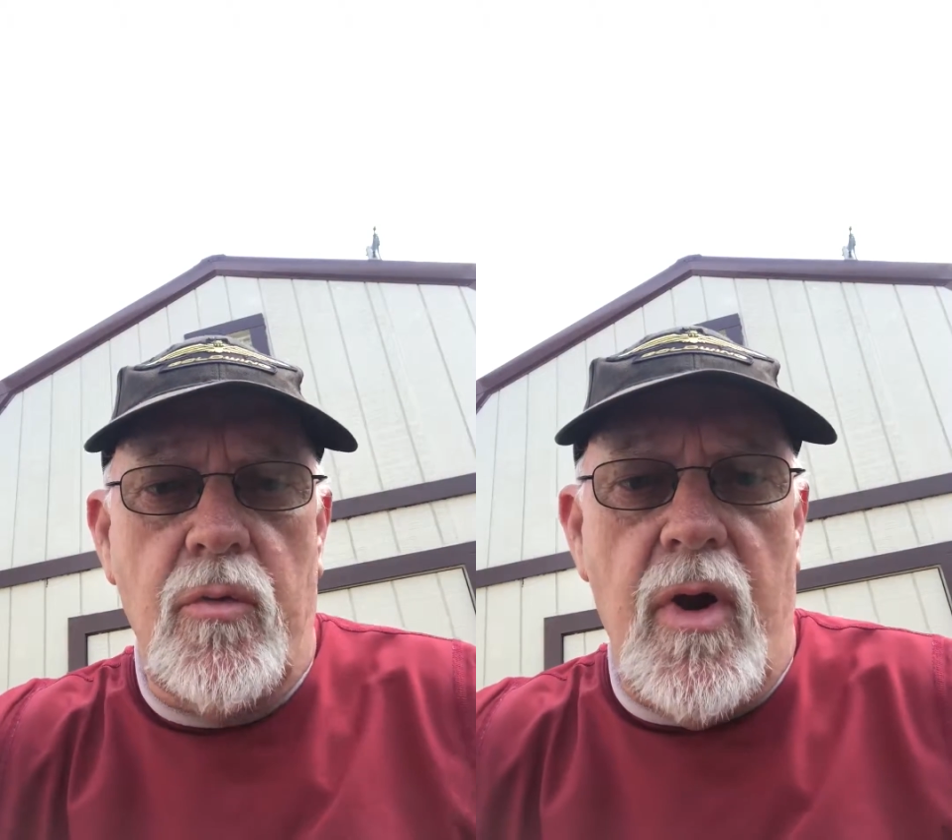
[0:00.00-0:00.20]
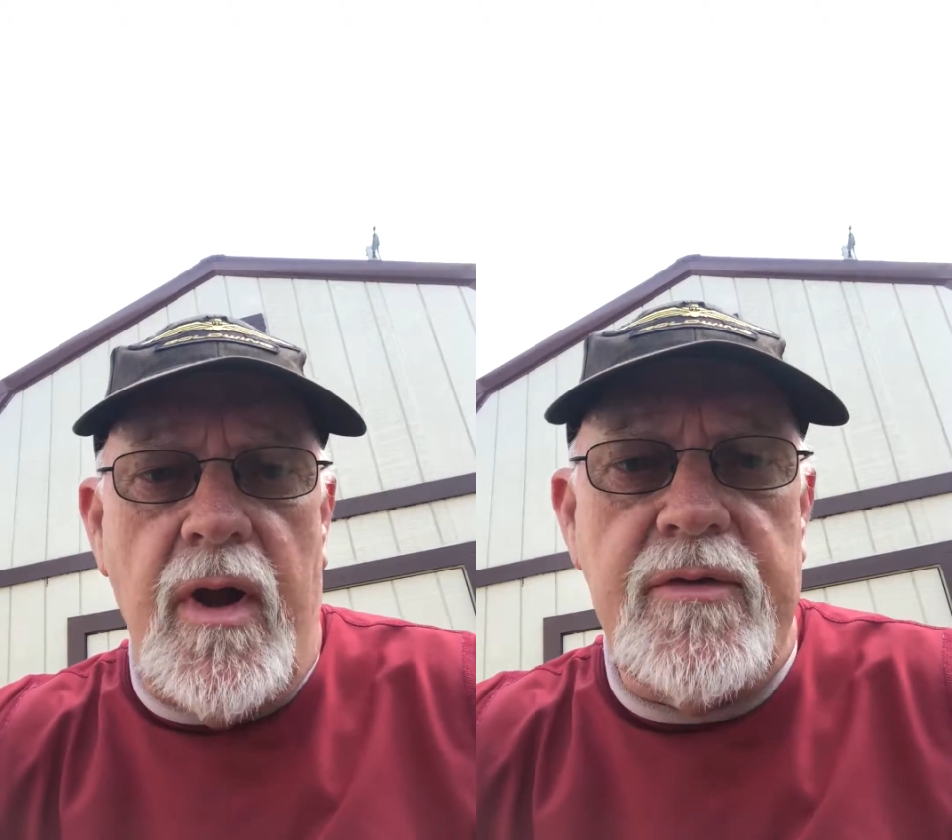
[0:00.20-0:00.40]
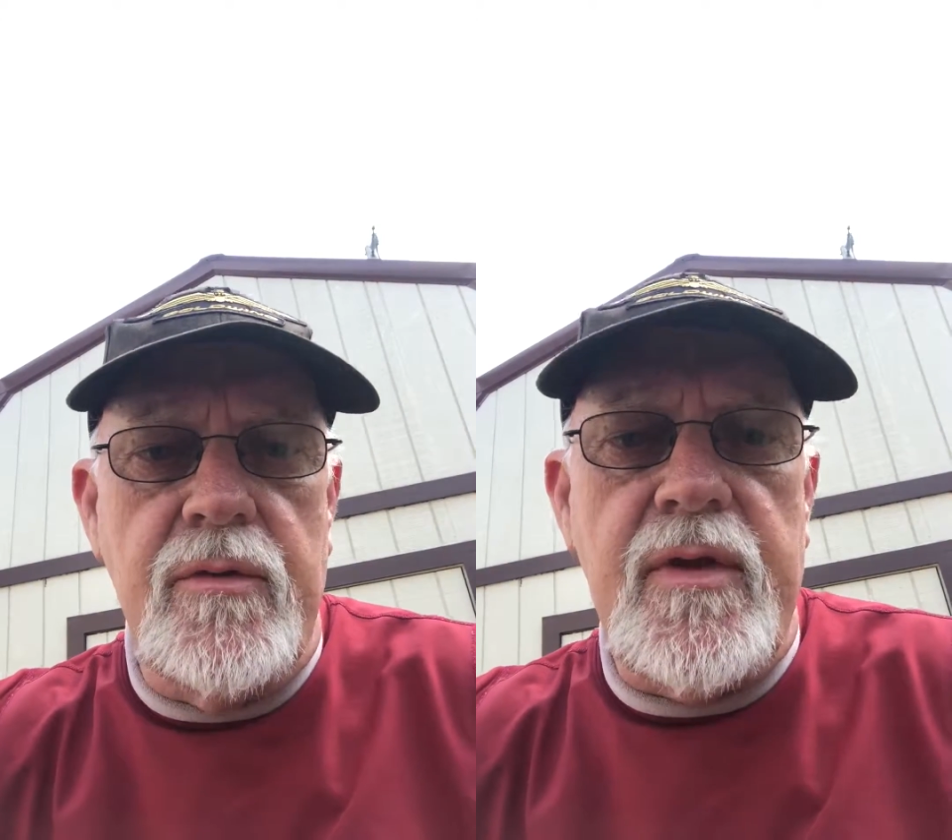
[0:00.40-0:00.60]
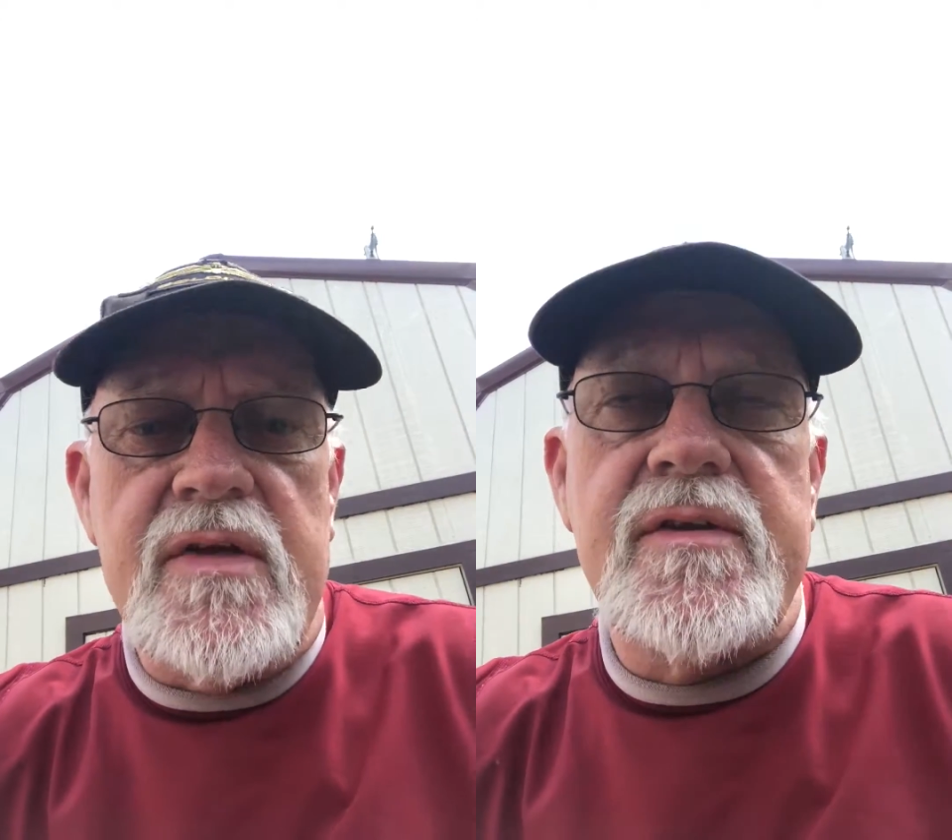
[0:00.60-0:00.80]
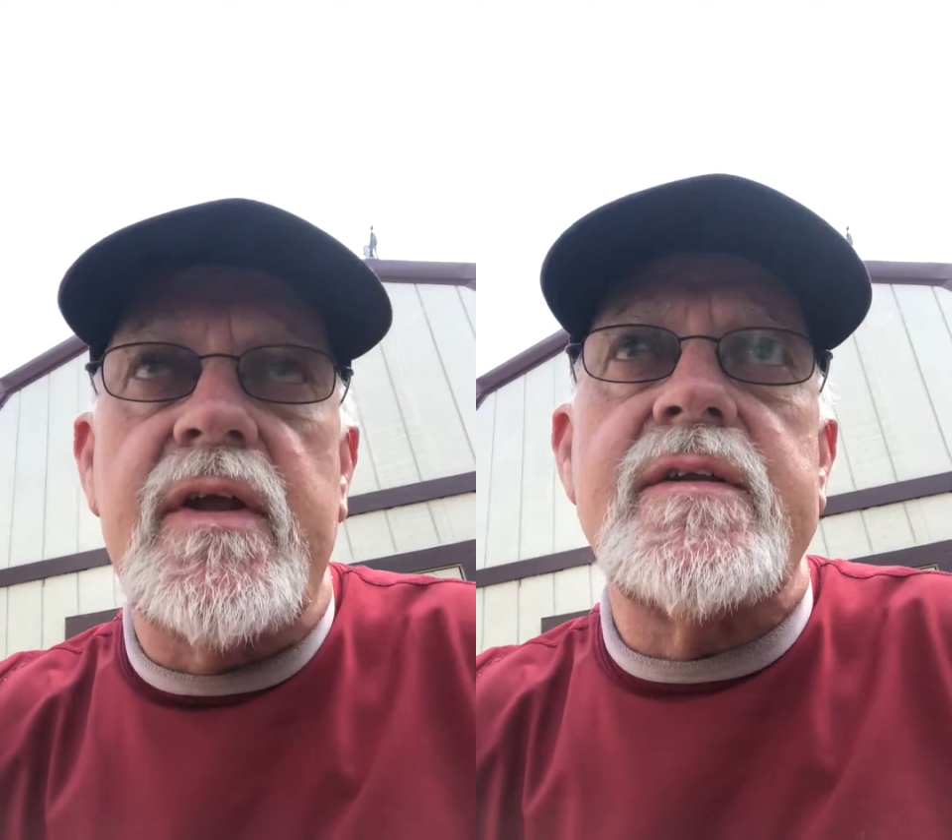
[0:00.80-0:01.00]
Ride
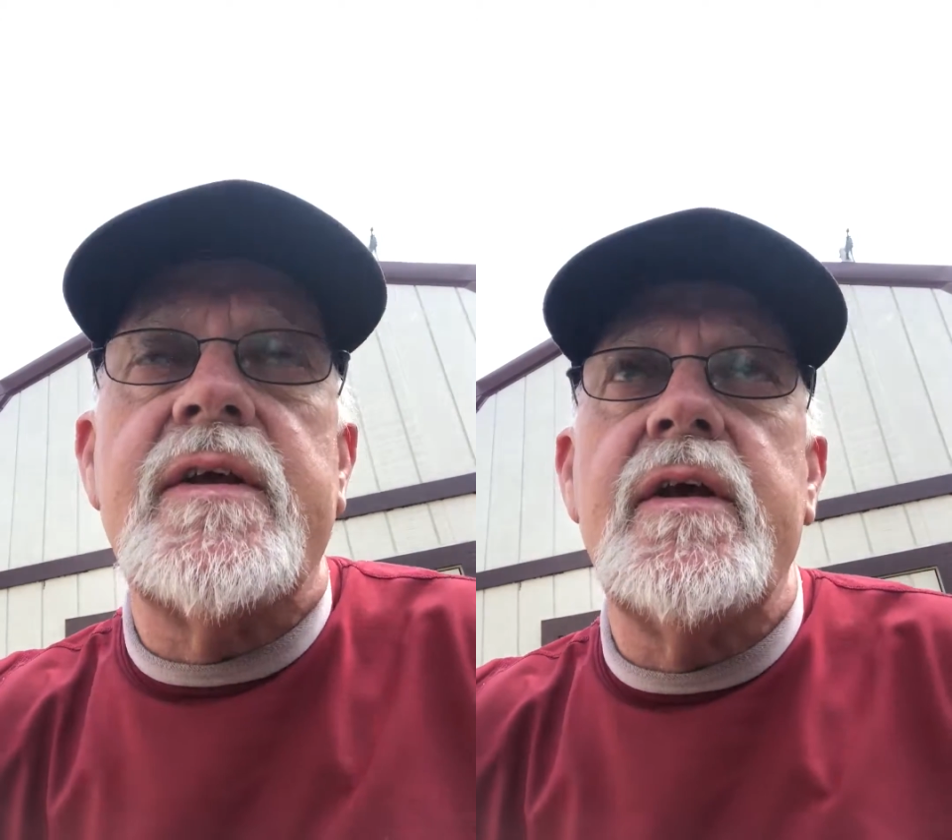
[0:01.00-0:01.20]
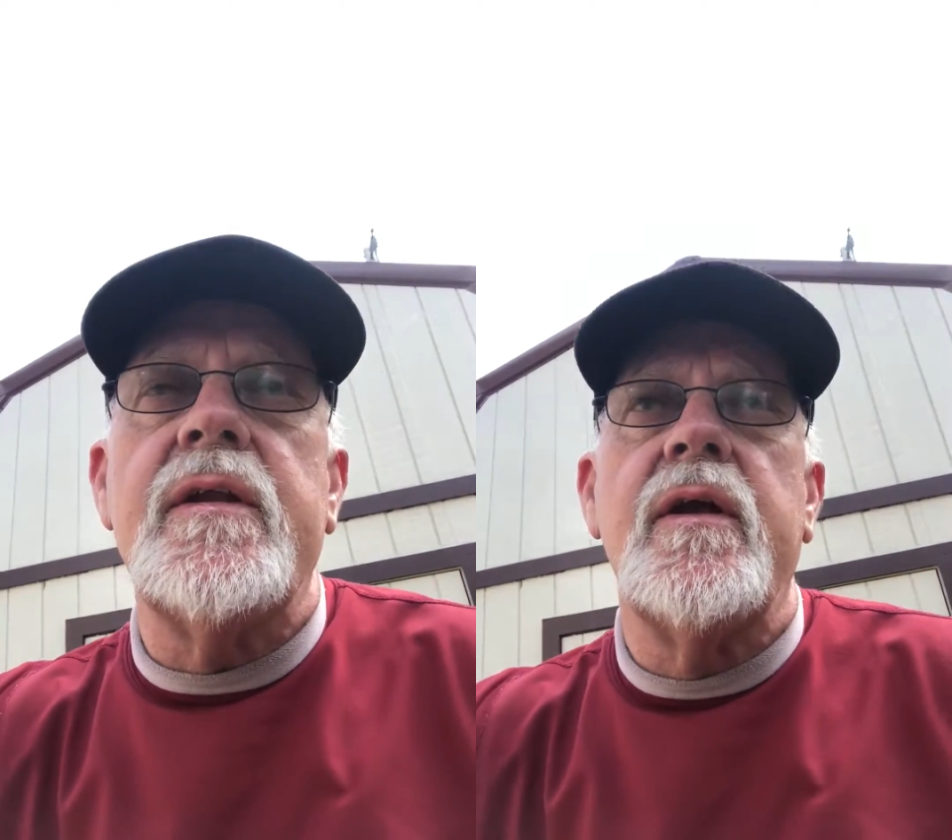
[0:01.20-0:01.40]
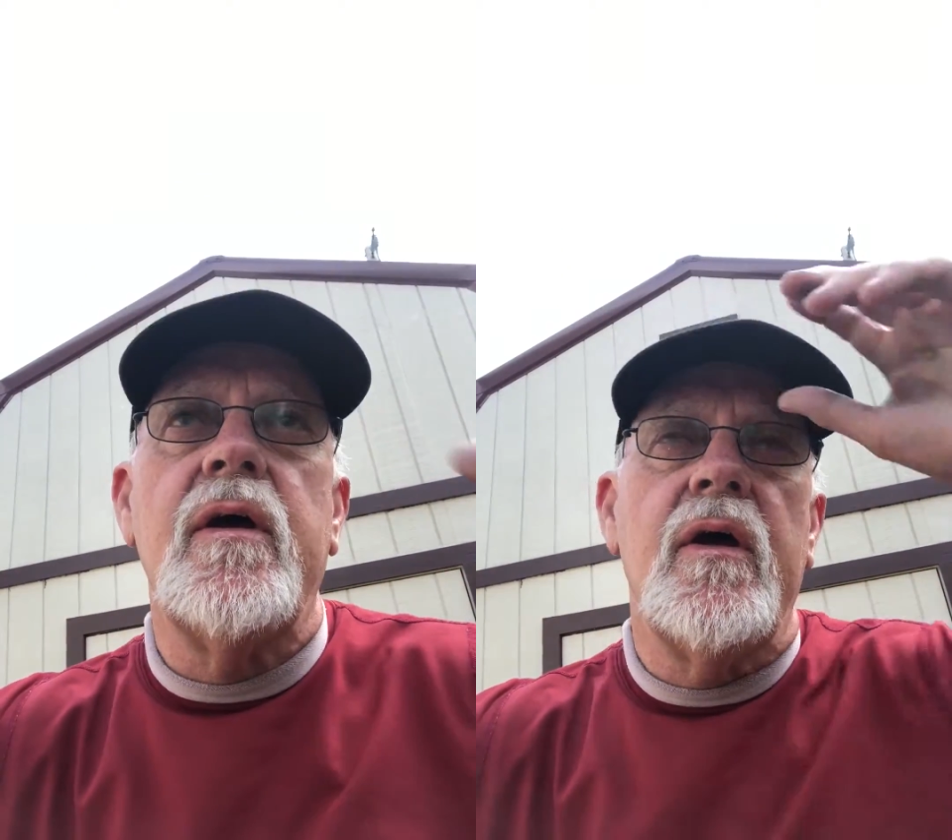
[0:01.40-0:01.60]
2018.